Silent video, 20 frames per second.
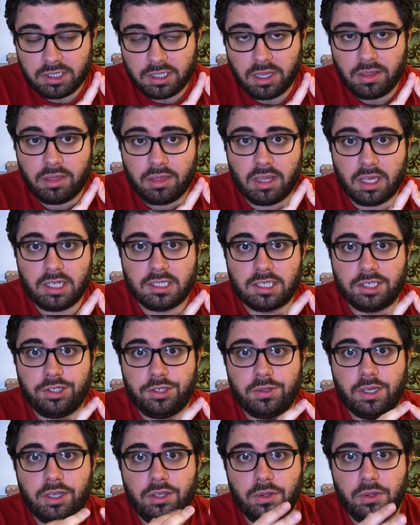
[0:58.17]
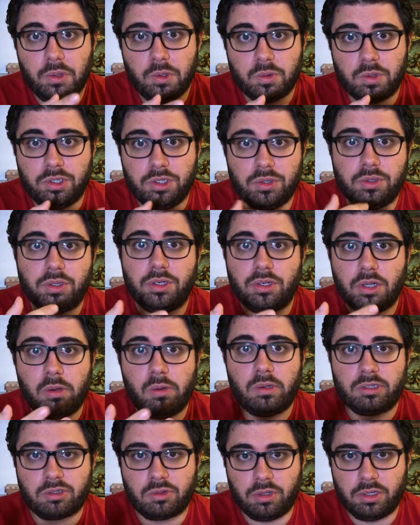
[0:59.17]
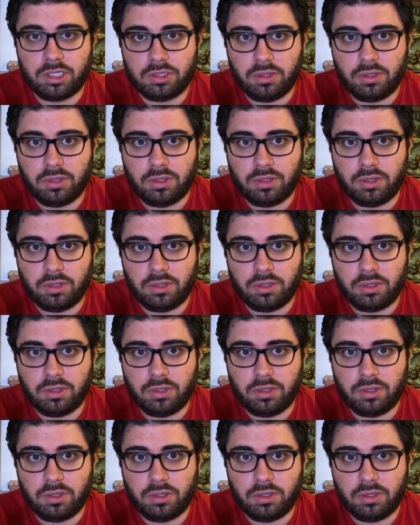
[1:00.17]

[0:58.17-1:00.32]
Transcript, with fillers: things that you can use when you don't know what's going